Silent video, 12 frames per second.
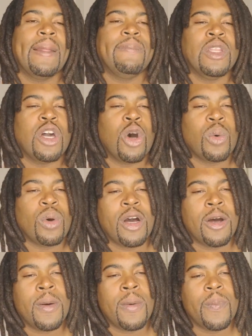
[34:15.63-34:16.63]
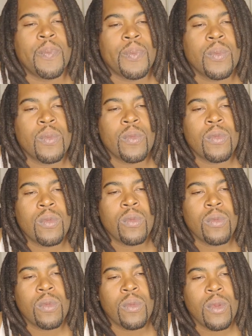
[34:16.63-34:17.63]
You know,
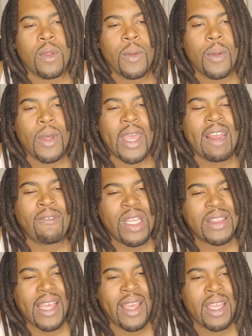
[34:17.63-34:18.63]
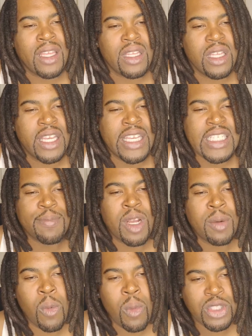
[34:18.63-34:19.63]
everything is
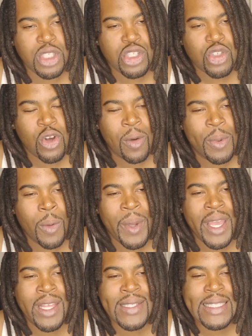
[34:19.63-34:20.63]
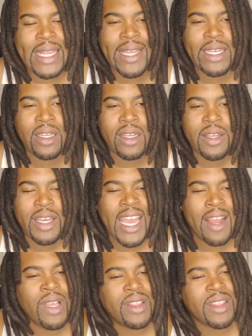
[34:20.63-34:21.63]
memorable to the Scorpio man. It's like
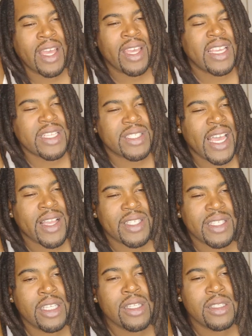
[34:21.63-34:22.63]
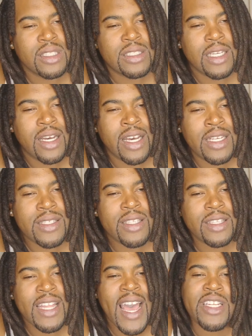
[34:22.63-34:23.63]
everything is sexy to us,
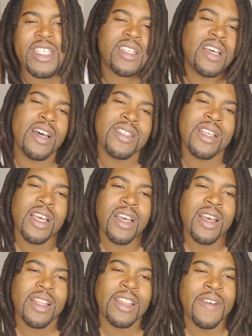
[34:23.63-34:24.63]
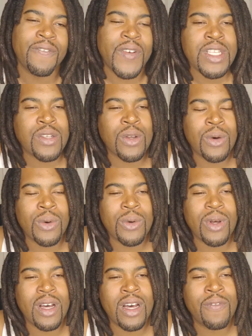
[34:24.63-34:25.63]
not just because the
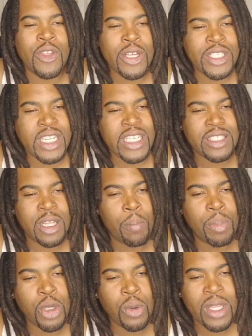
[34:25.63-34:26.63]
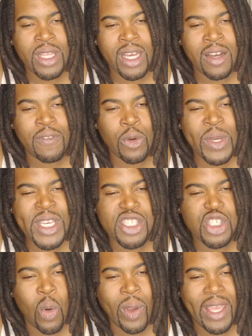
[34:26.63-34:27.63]
physical of you, it's just the beauty of you. We
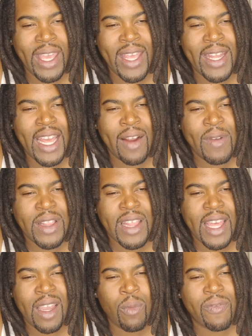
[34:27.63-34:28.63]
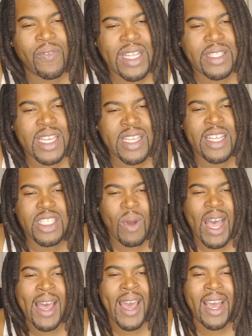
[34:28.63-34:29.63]
soak in everything with intent. That's why
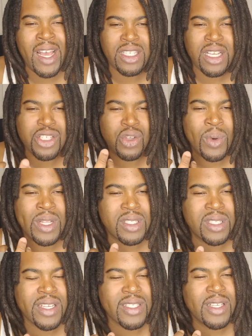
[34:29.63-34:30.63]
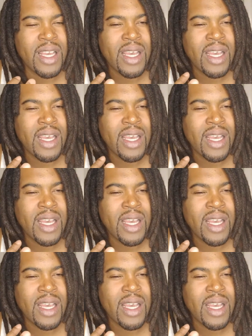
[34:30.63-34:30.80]
her eyes are so intense.